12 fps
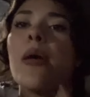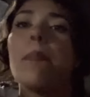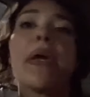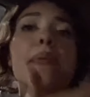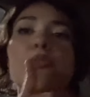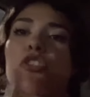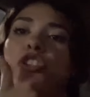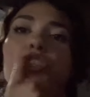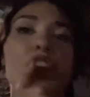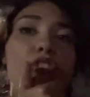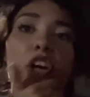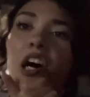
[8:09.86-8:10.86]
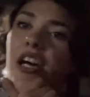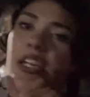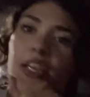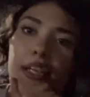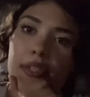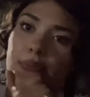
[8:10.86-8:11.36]
babes, you're just
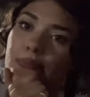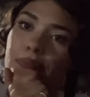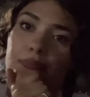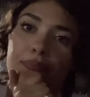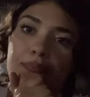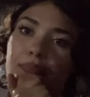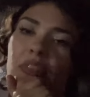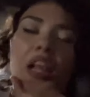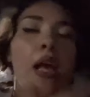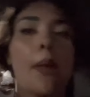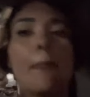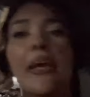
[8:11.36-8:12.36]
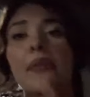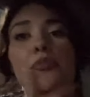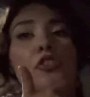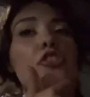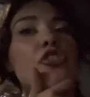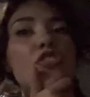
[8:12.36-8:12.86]
talking. Babes,
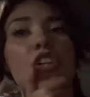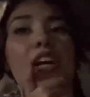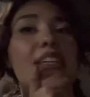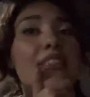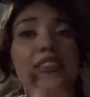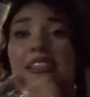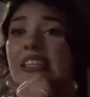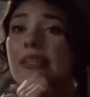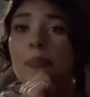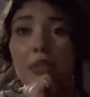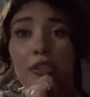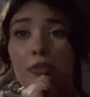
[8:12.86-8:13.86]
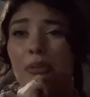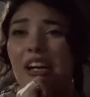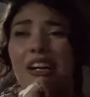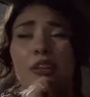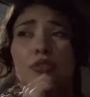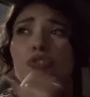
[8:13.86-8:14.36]
you're just talking to keep me
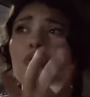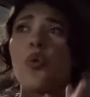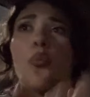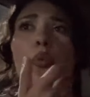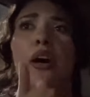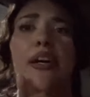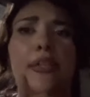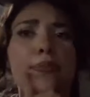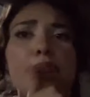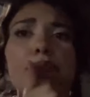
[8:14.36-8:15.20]
around. So what?